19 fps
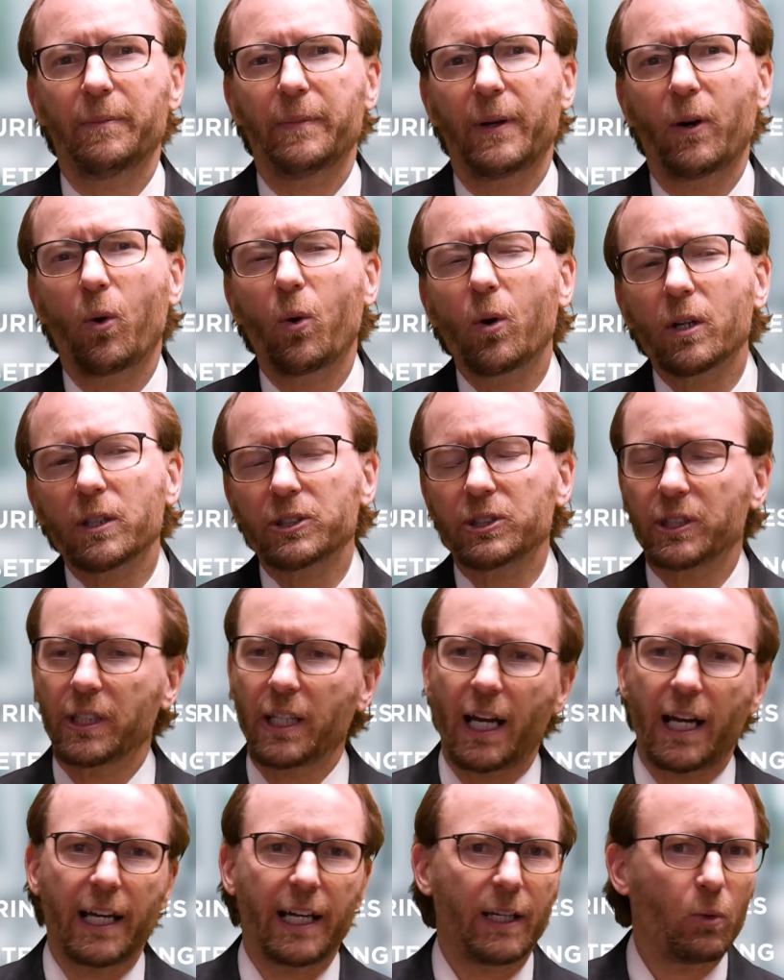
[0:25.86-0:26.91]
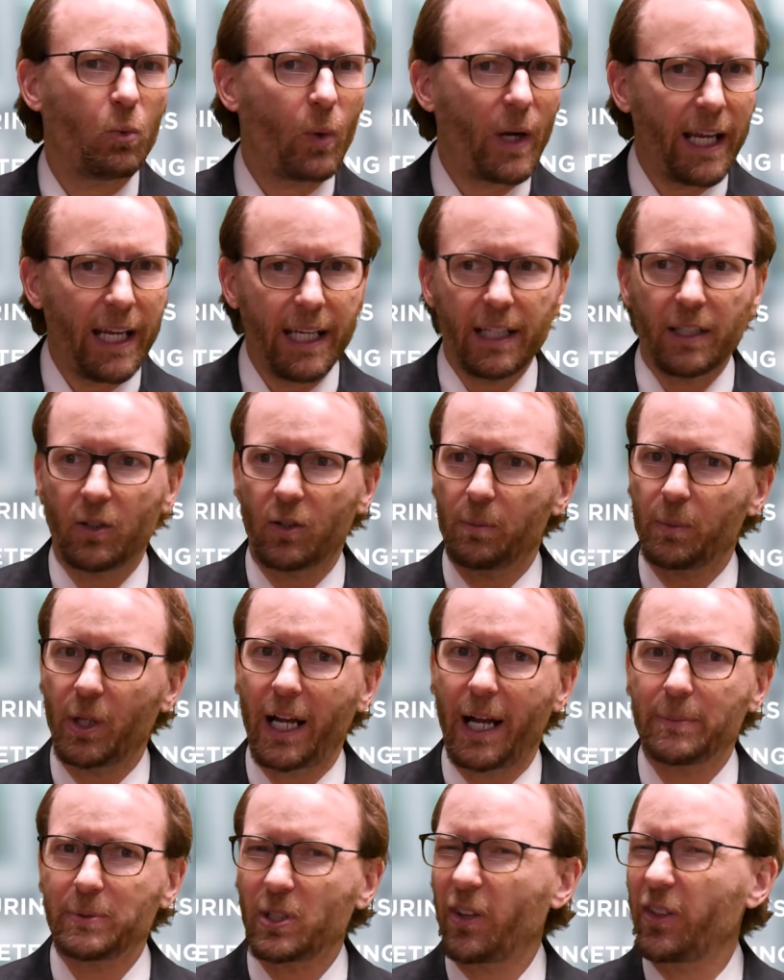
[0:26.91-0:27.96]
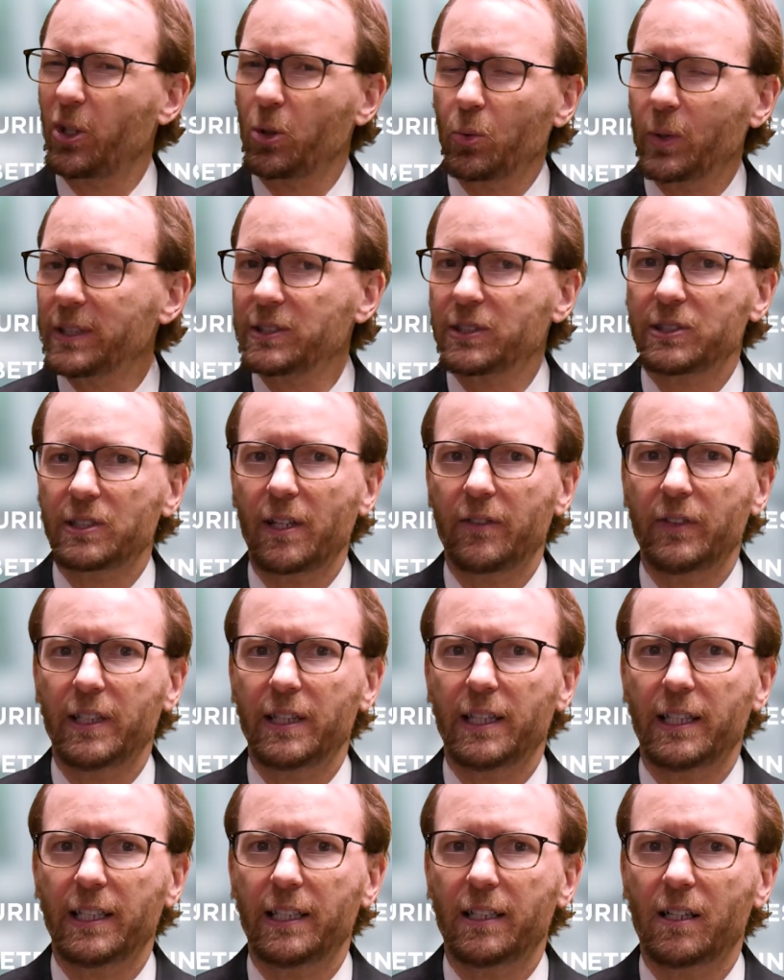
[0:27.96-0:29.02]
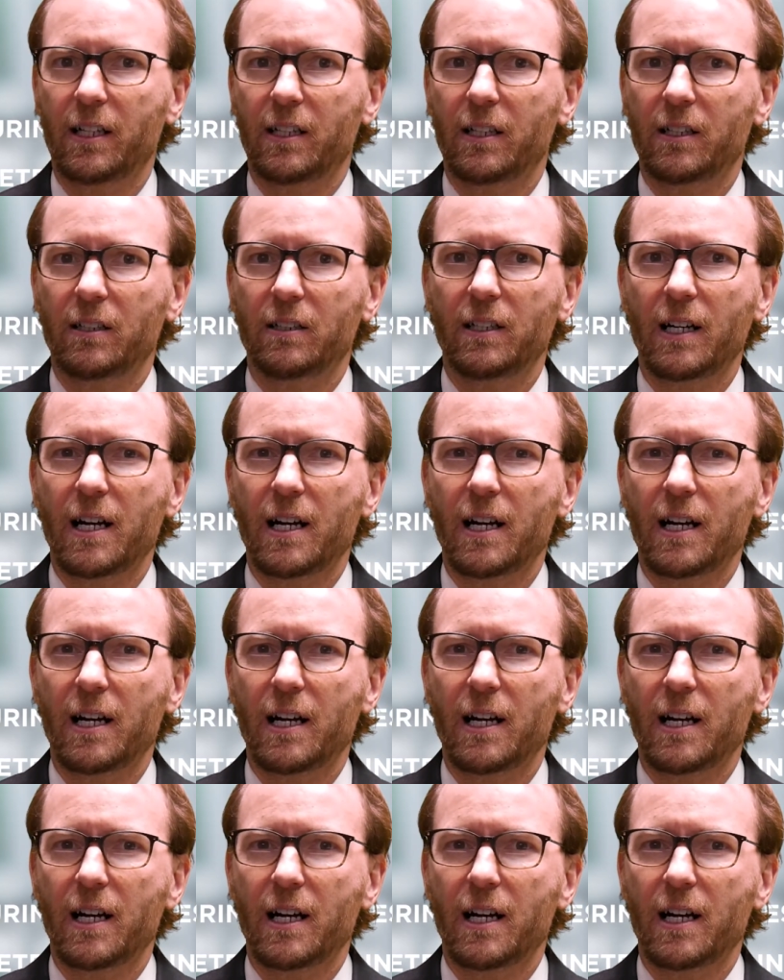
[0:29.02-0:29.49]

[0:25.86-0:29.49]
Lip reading: Or should I wait, or perhaps are there risks of it that are